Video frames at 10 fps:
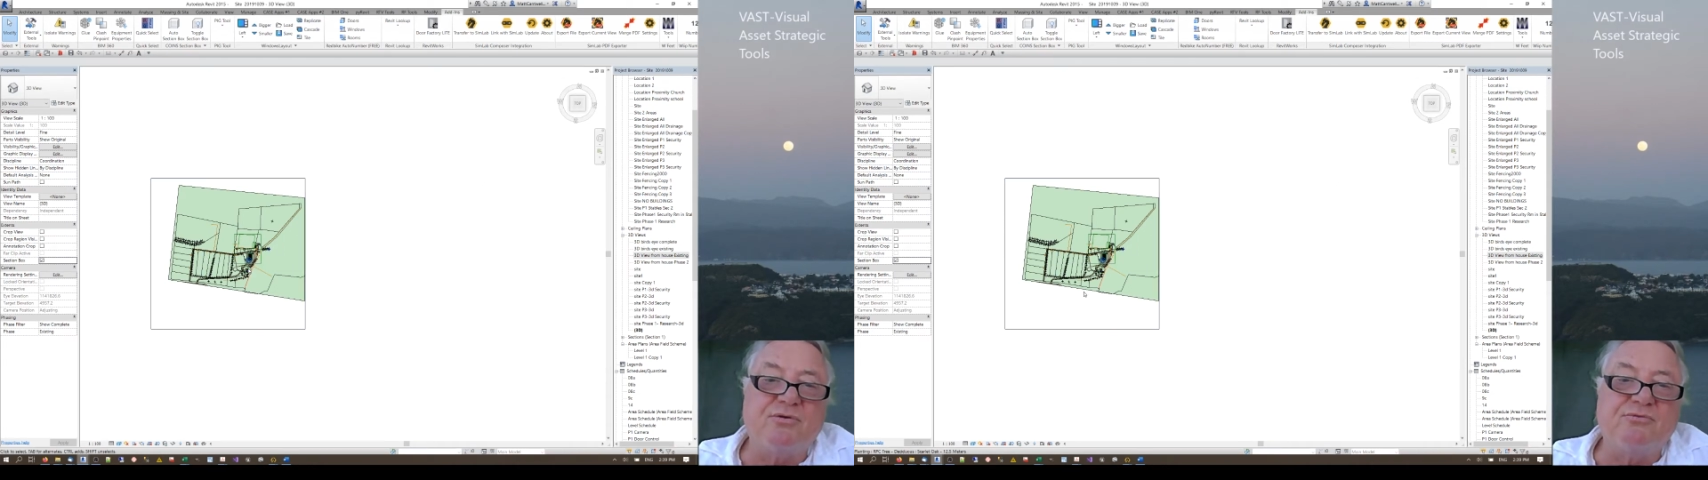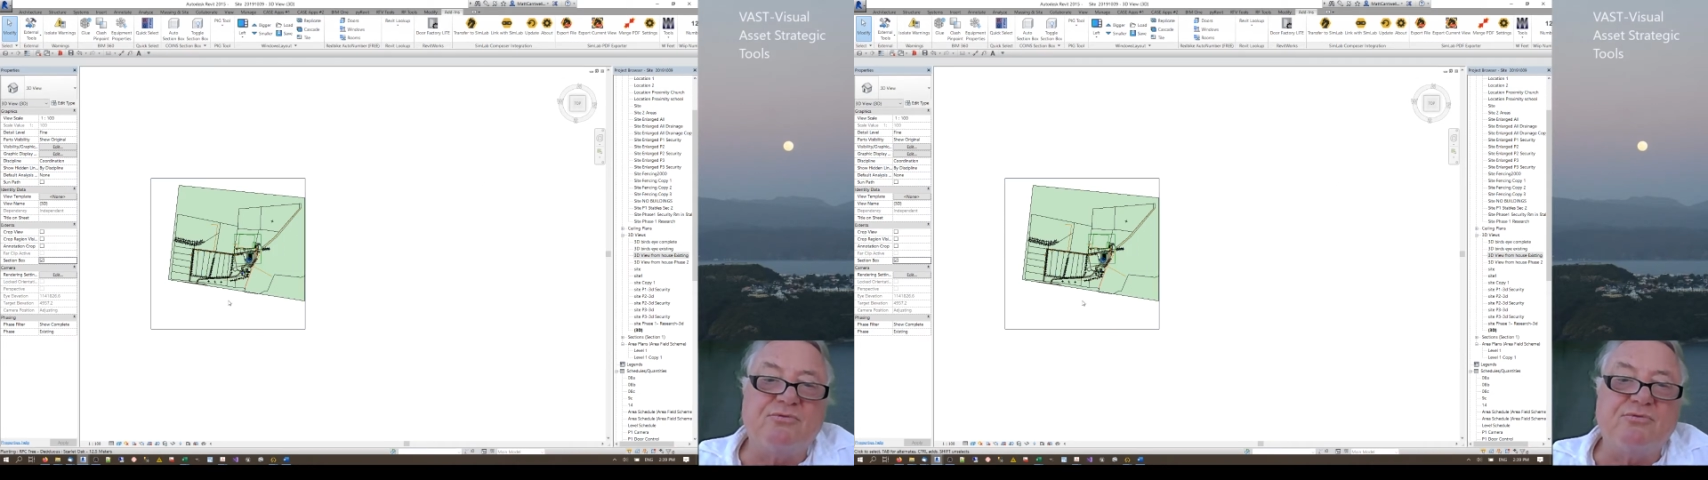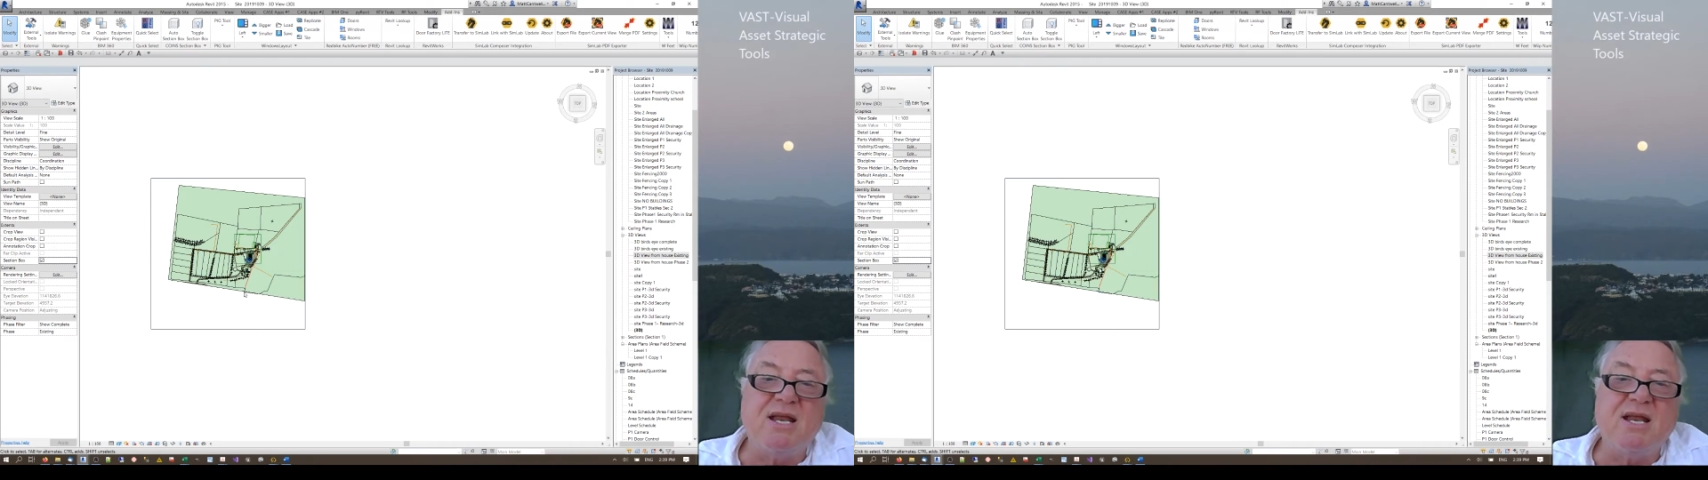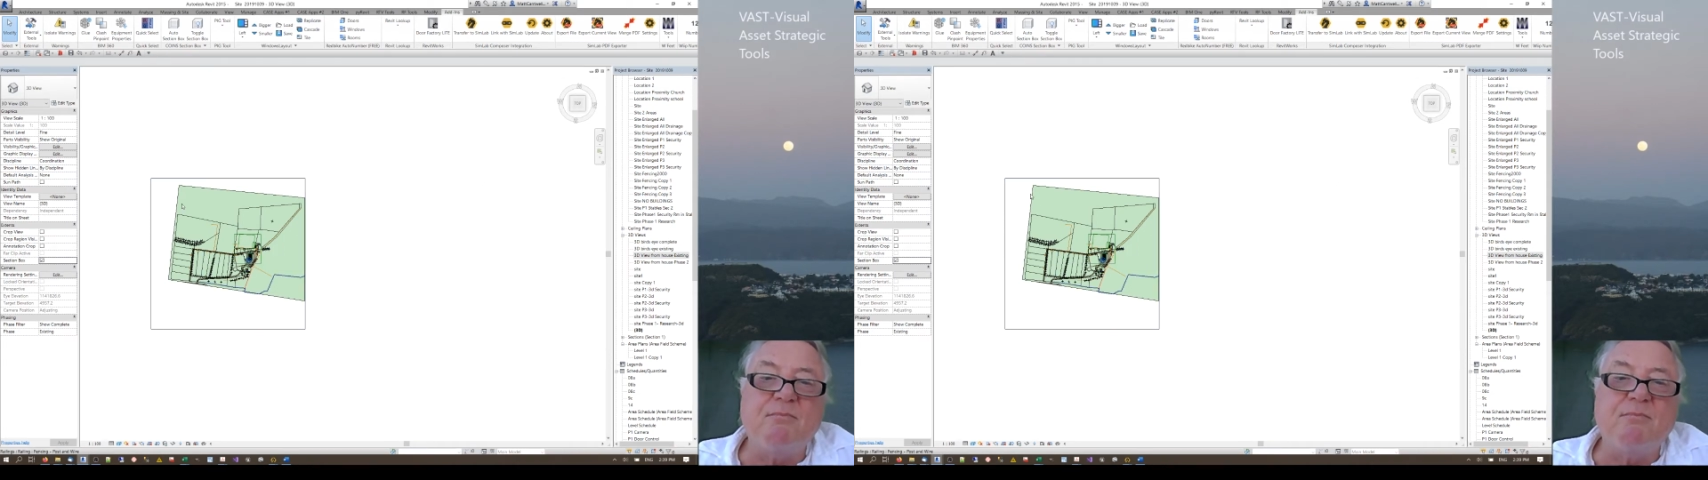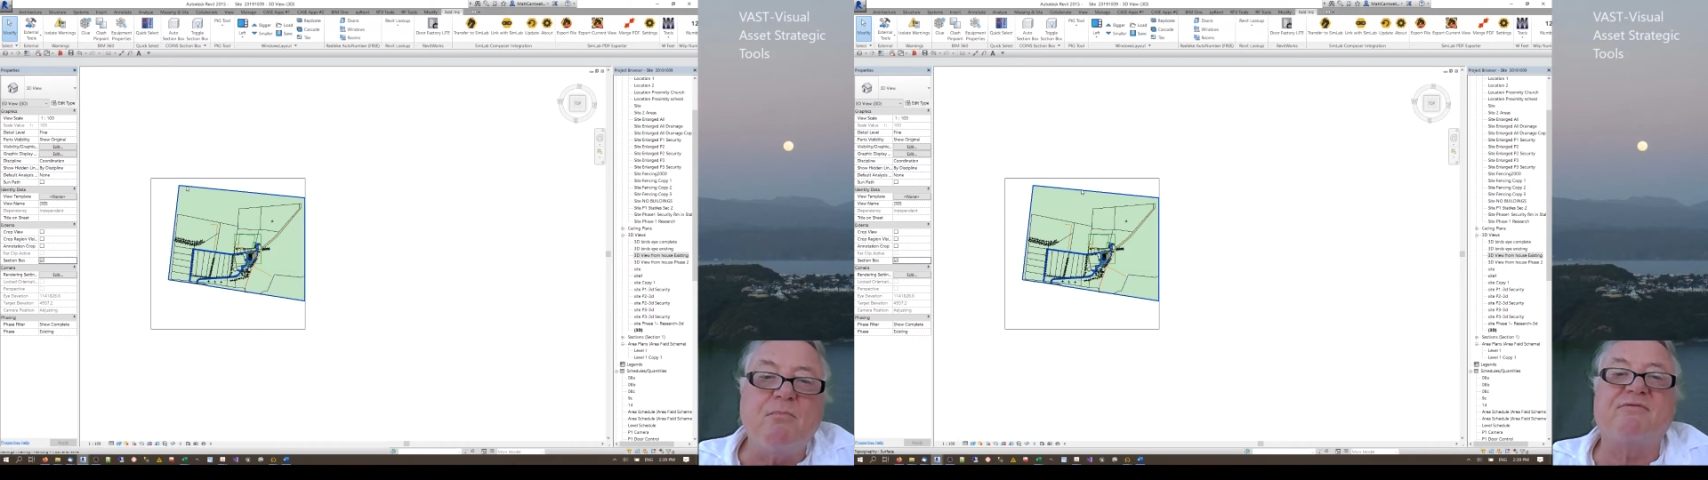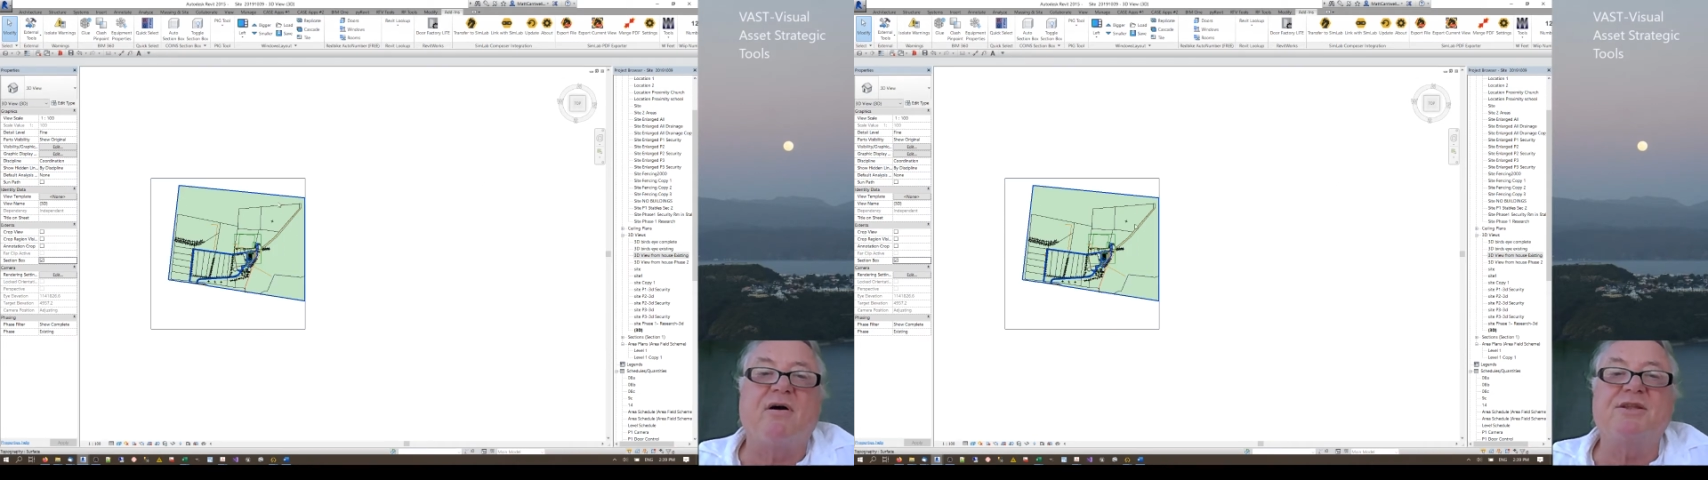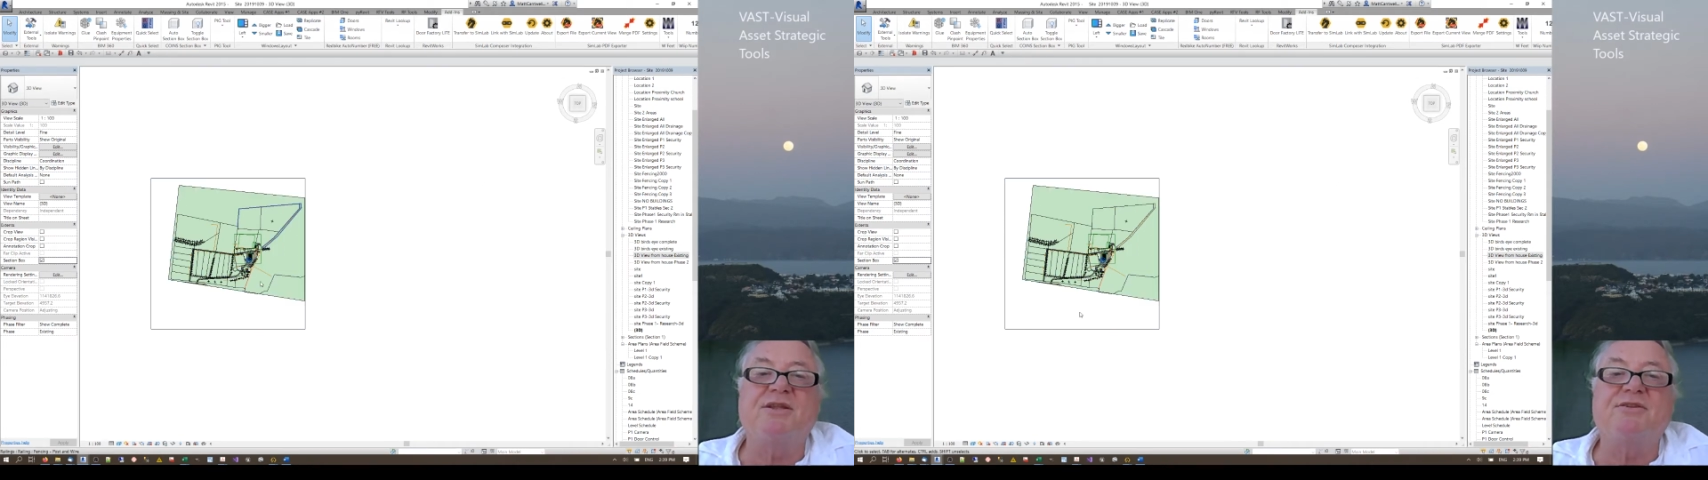and remodify it so